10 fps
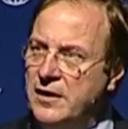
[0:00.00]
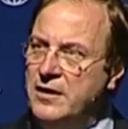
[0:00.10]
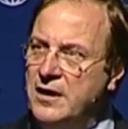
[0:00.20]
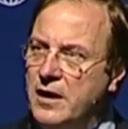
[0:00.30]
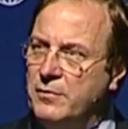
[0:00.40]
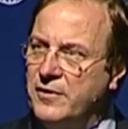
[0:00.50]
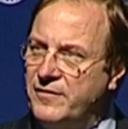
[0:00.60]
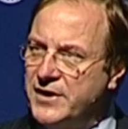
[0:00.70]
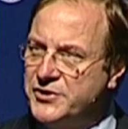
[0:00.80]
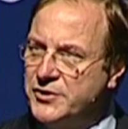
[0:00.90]
number
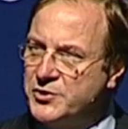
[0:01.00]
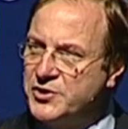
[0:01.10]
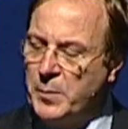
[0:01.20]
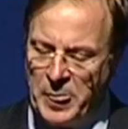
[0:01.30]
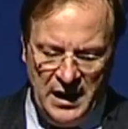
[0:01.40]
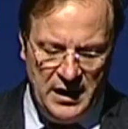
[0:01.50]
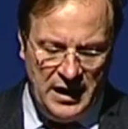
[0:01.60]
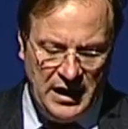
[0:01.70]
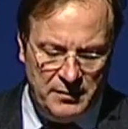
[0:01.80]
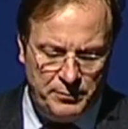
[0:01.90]
of issues.
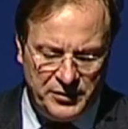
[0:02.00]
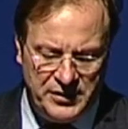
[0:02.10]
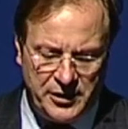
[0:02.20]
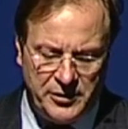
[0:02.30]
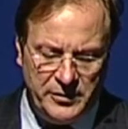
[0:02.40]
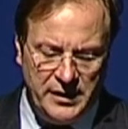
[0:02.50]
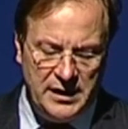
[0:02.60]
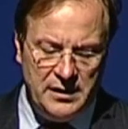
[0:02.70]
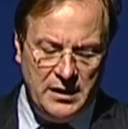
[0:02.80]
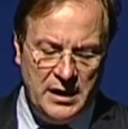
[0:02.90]
And
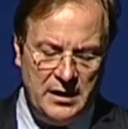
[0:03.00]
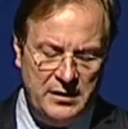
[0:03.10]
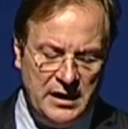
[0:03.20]
particularly uh,